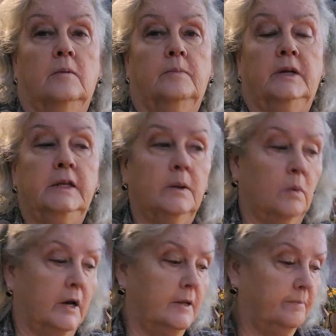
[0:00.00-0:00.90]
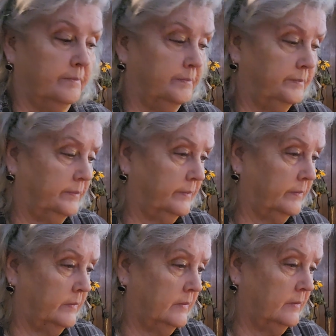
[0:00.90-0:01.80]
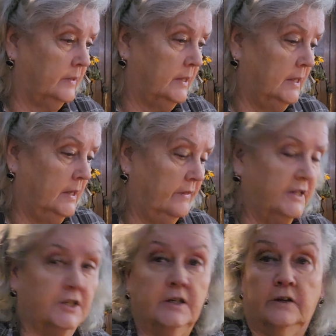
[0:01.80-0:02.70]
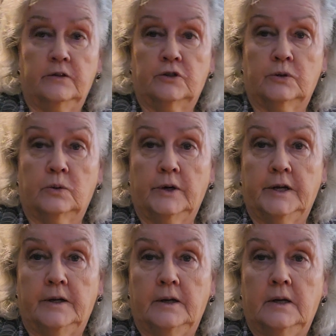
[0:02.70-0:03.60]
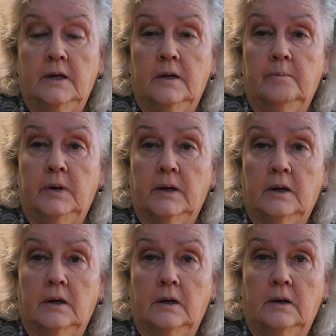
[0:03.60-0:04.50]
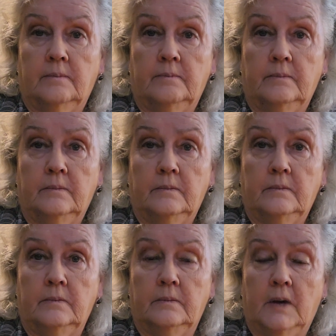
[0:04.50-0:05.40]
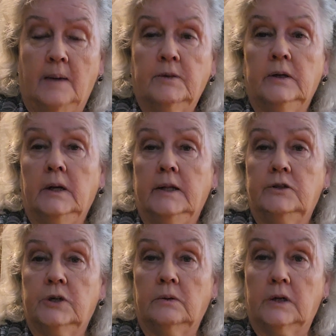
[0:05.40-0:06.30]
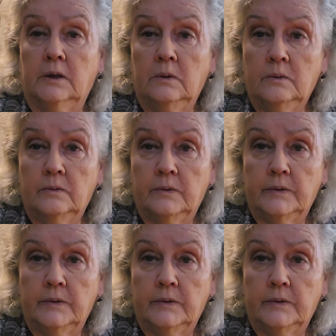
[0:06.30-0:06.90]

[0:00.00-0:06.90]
But anyway, that's another story. But I'm gonna let y'all go